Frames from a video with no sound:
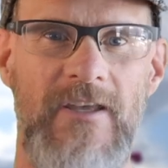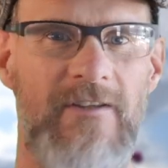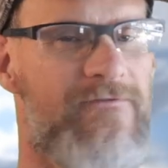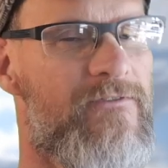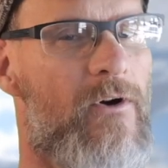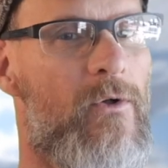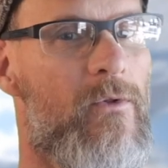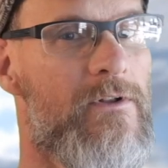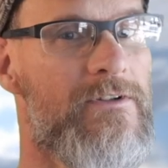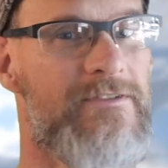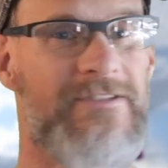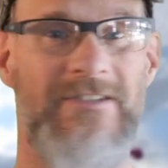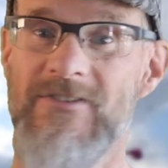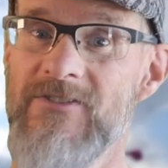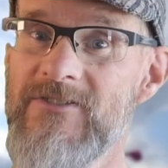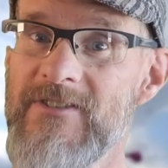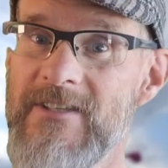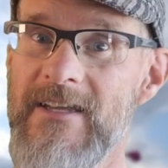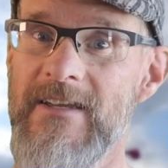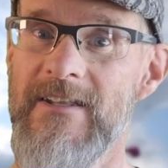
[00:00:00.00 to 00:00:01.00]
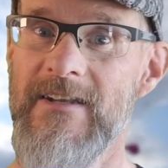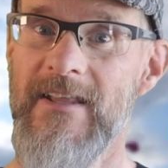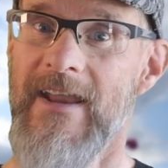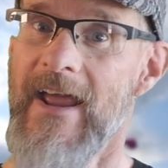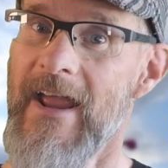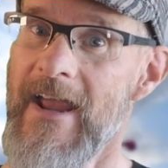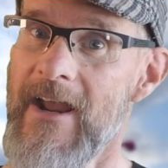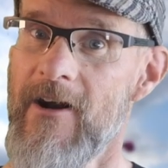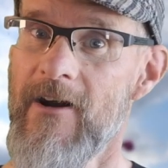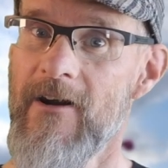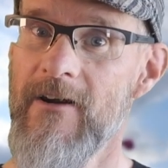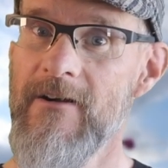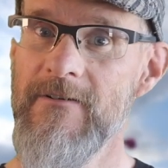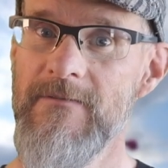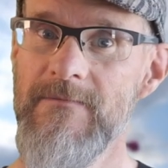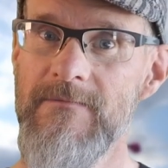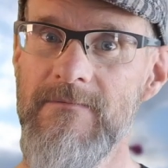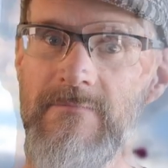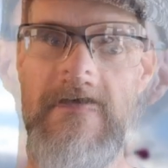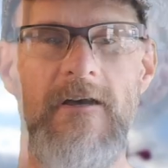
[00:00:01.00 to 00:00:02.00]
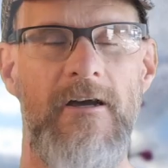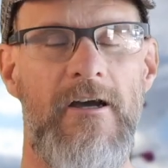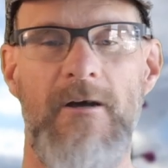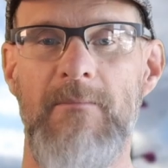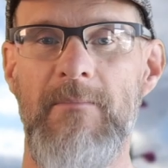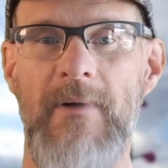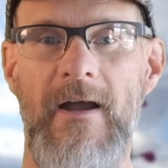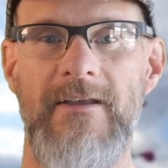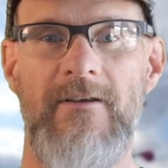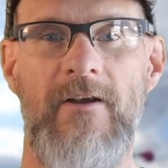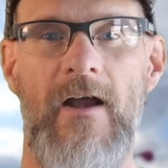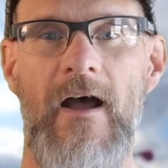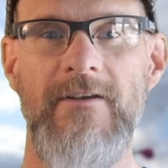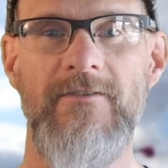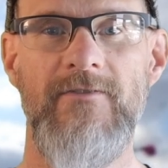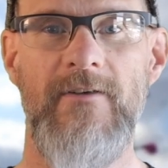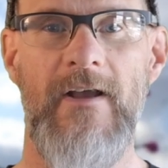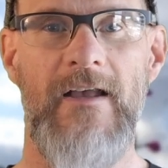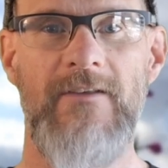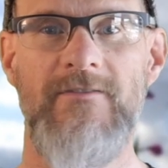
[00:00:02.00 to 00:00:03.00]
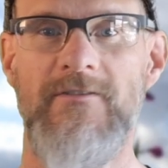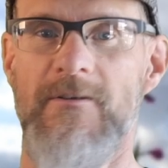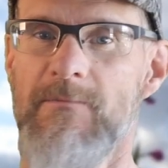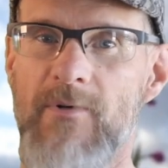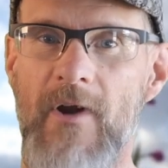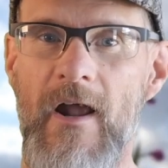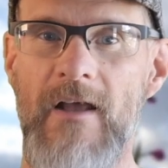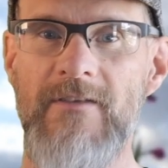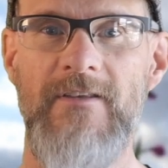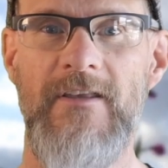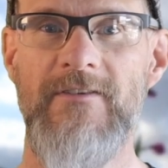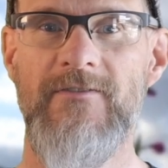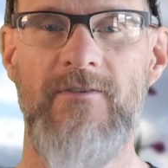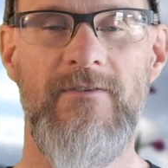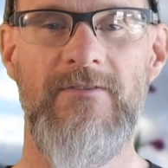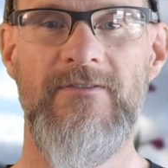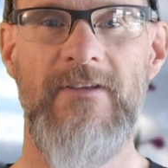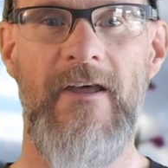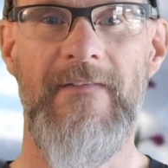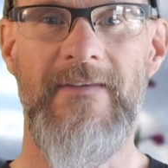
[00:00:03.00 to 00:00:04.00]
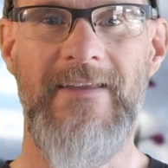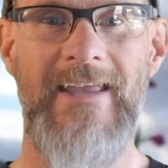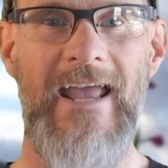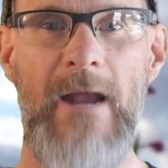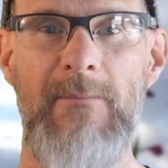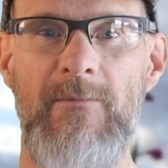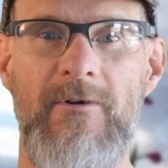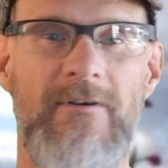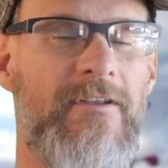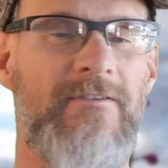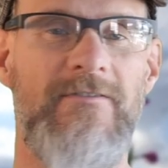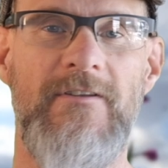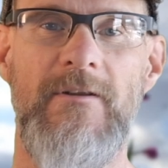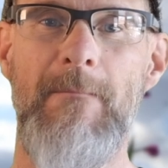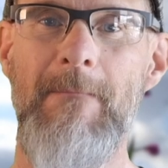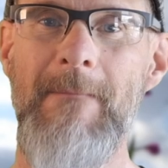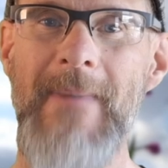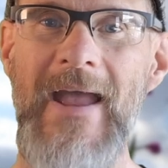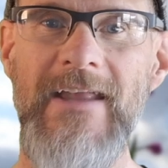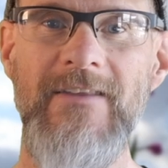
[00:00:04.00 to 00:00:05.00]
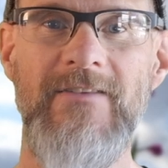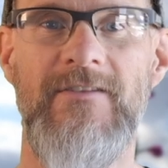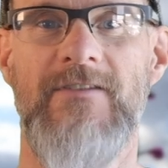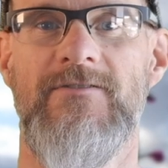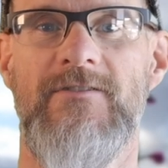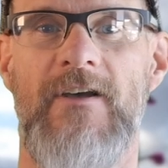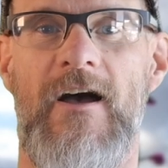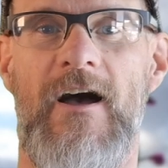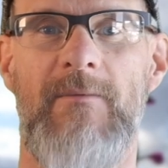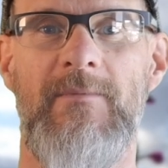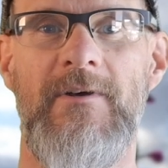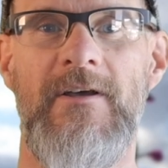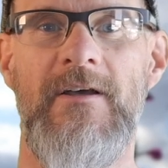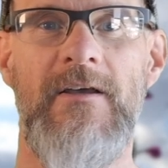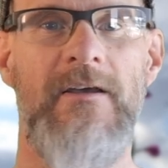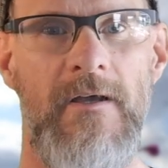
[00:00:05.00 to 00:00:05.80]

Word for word: and foliage and skin and hair. By contrast, the processor inside the camera does an amazing job.